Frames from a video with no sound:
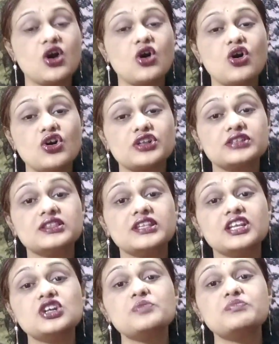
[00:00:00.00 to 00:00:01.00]
or
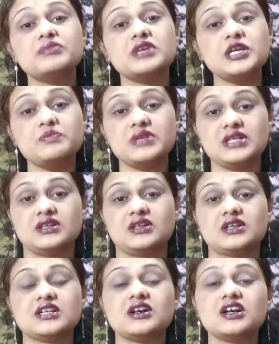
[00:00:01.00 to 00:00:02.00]
there may be
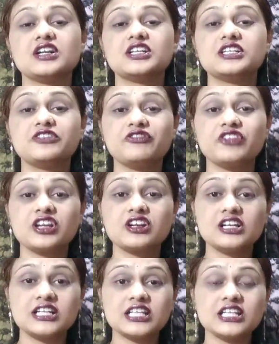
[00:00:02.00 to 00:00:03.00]
a
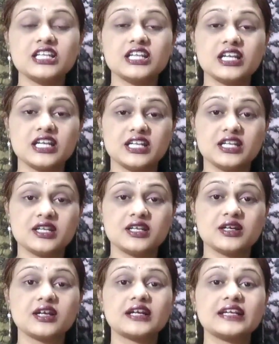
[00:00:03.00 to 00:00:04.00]
difficulty in
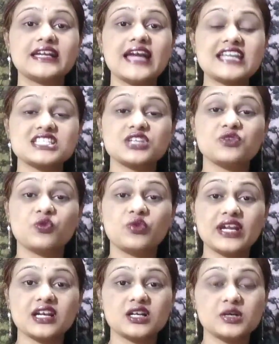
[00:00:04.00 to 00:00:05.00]
getting
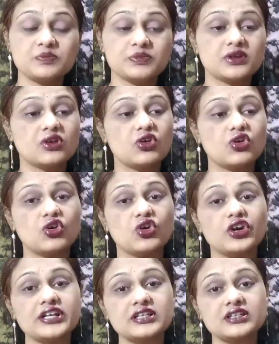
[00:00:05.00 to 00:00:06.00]
wake up
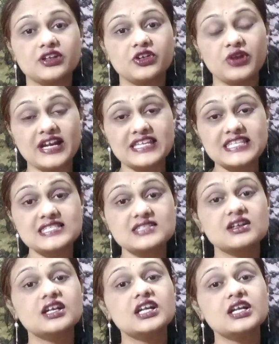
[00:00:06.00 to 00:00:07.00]
or rise
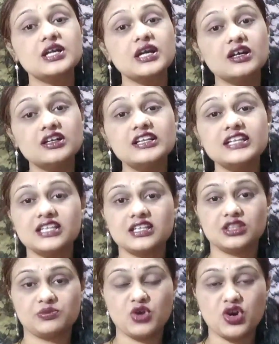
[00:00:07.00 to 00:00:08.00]
early in
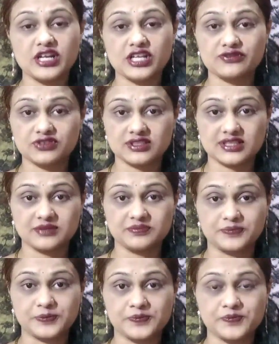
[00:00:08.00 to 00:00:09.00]
the morning for them.
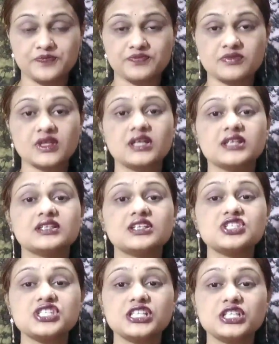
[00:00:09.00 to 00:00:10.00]
Their
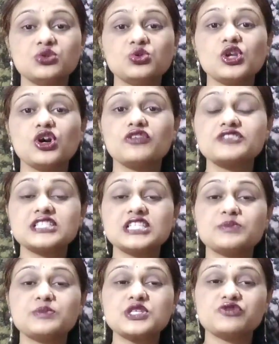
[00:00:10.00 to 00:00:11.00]
schedule of
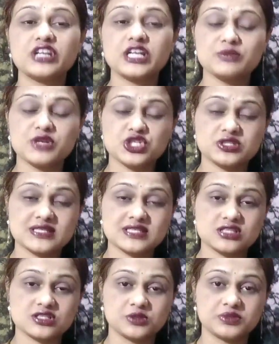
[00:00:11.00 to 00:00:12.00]
sleep is very much
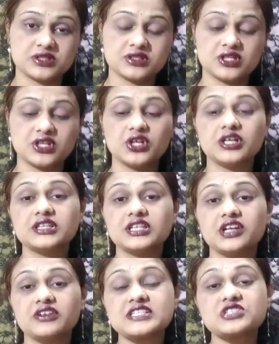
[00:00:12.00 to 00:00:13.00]
disturbed.
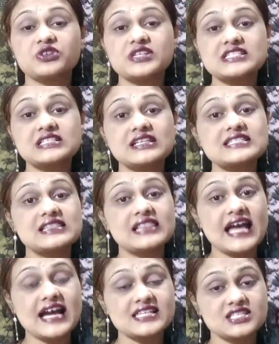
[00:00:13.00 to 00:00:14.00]
There is restless
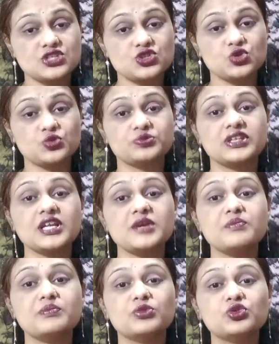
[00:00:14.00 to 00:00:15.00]
leg syndrome. They
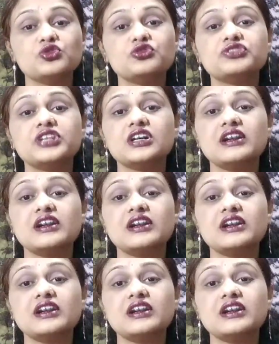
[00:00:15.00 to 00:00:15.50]
move their